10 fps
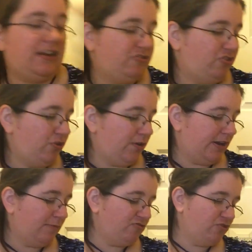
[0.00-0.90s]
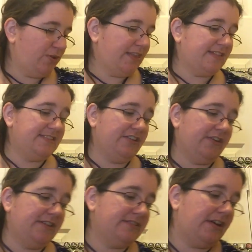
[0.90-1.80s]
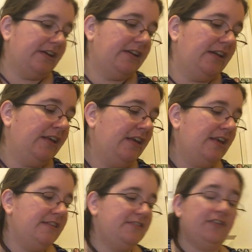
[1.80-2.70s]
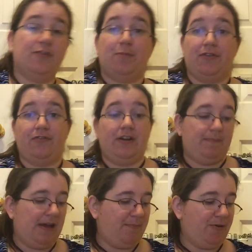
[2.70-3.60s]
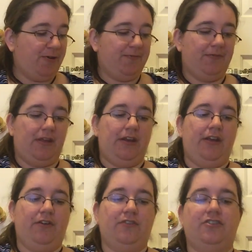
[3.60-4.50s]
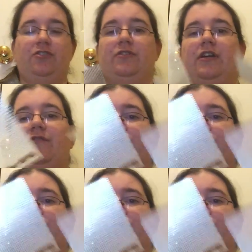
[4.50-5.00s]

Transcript: issue, and I'm just doing that series on silver perforated paper, and here are the 2 that I've